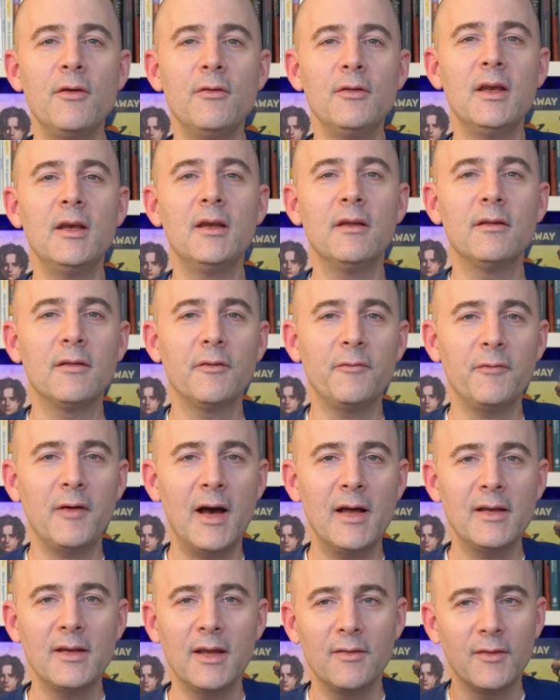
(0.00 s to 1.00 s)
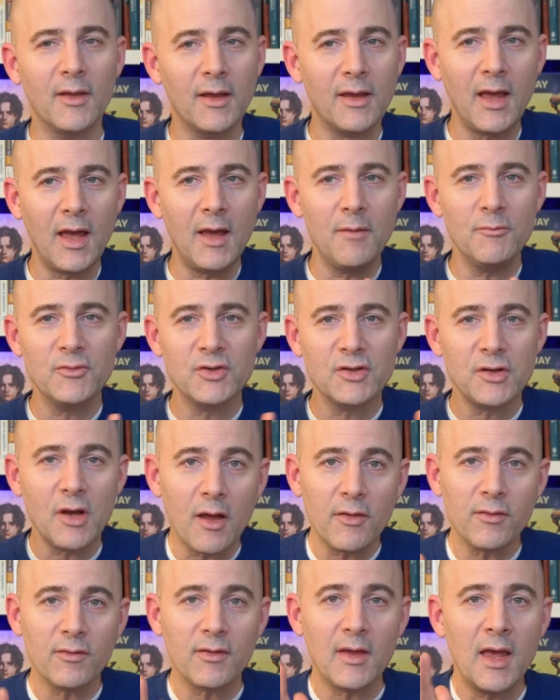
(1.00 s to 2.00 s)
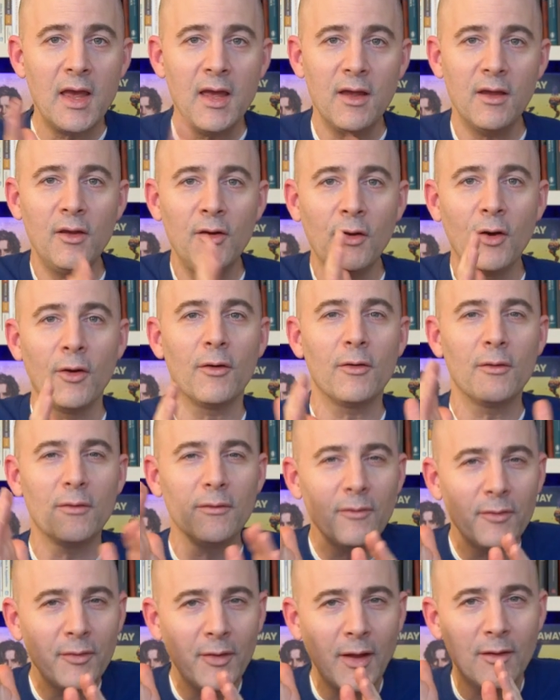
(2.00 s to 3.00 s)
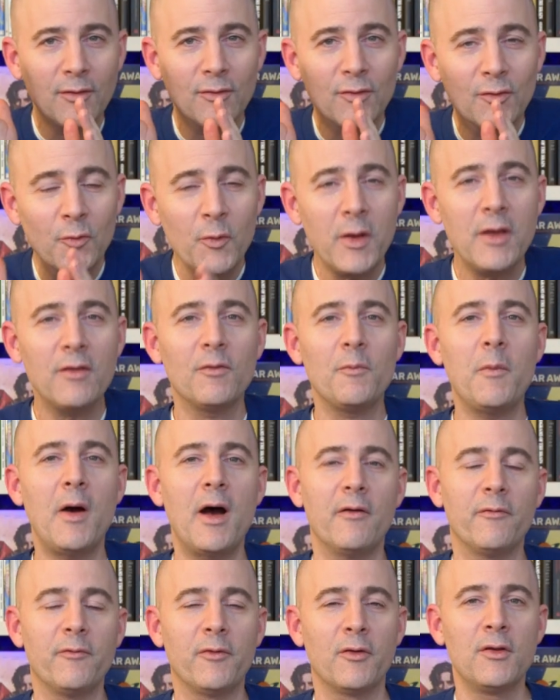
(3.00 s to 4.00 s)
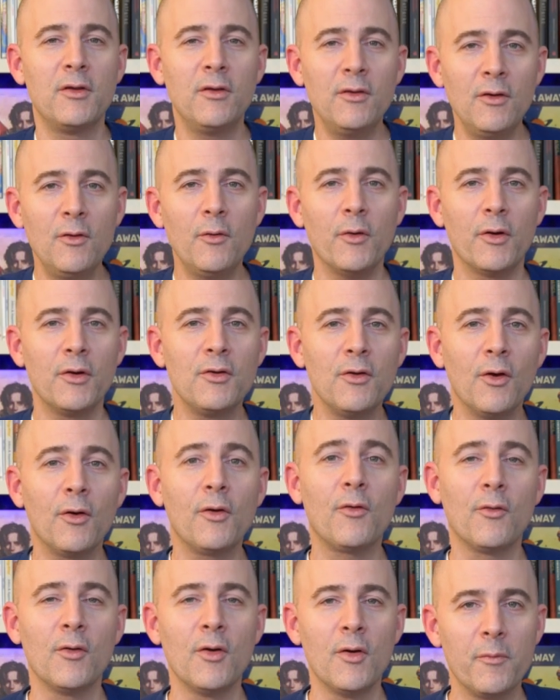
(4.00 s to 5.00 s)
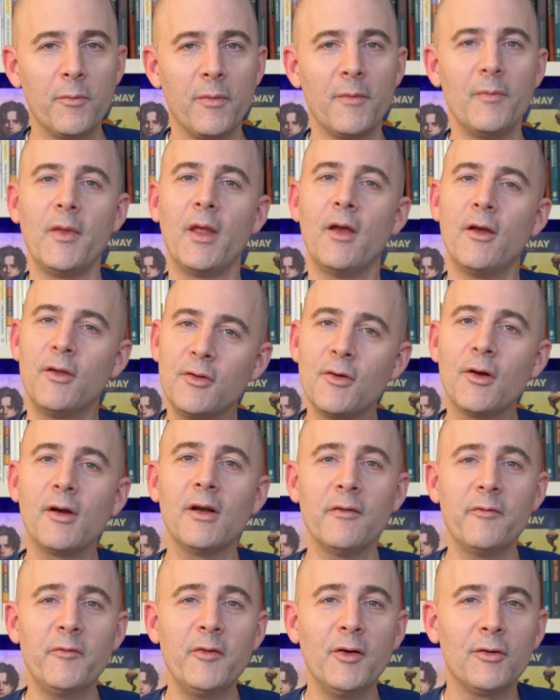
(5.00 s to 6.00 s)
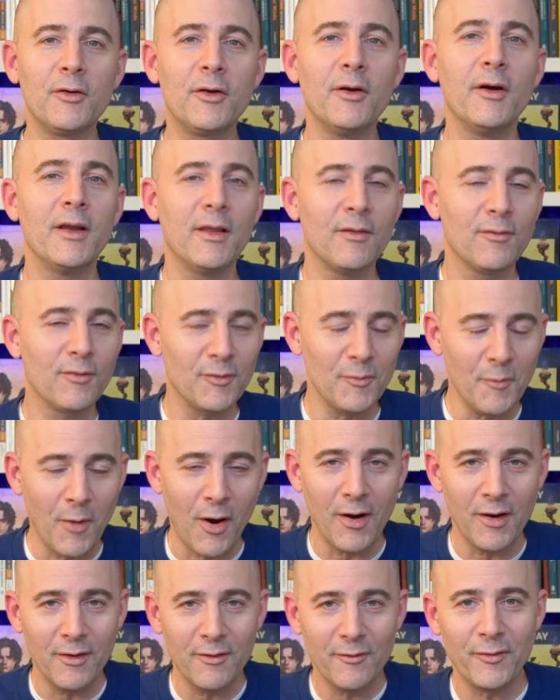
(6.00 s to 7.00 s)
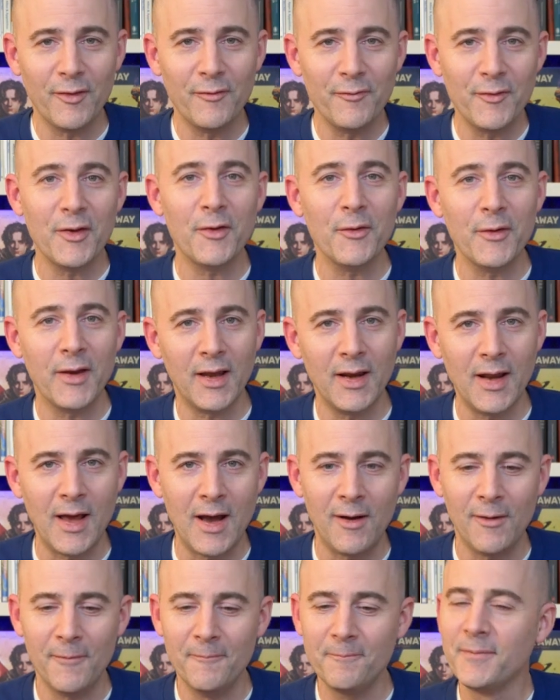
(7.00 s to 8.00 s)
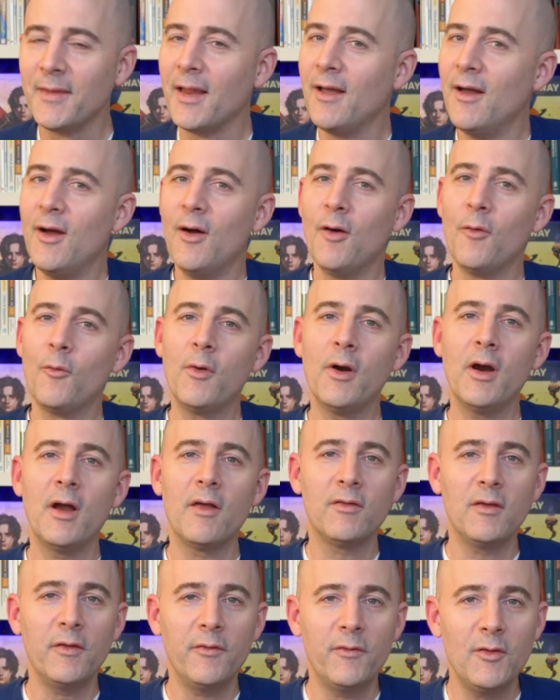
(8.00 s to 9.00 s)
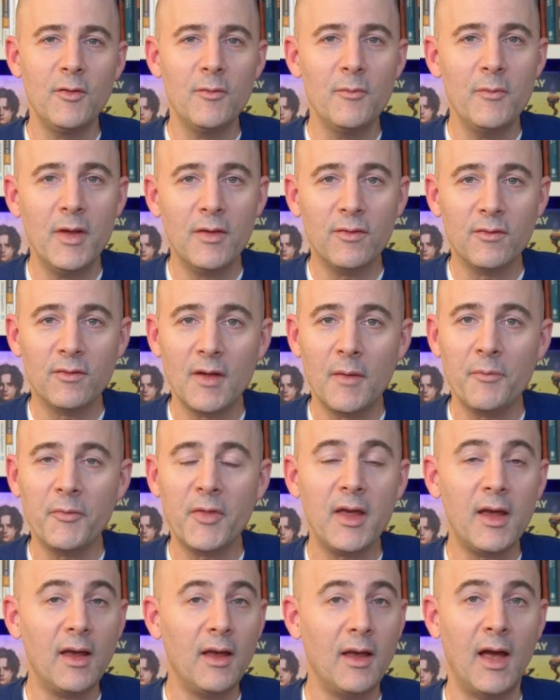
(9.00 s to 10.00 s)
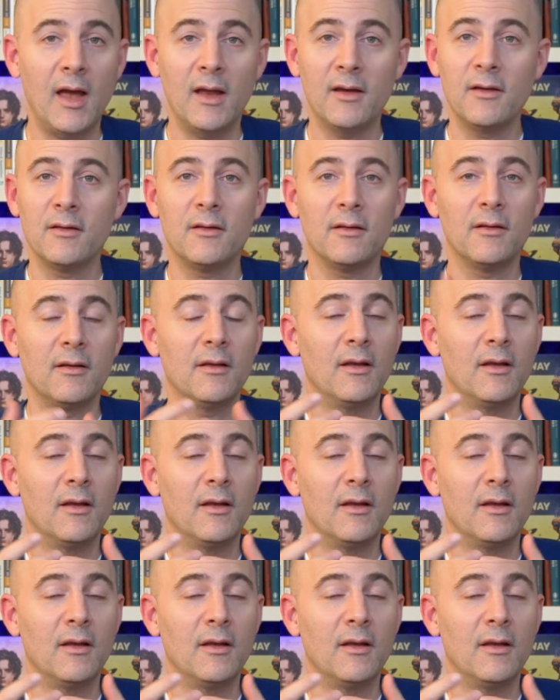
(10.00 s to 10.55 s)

you needed to find and the game just hit that sweet spot for you or your group, you're going to feel good and smart for figuring it out. Whereas if you miss something, and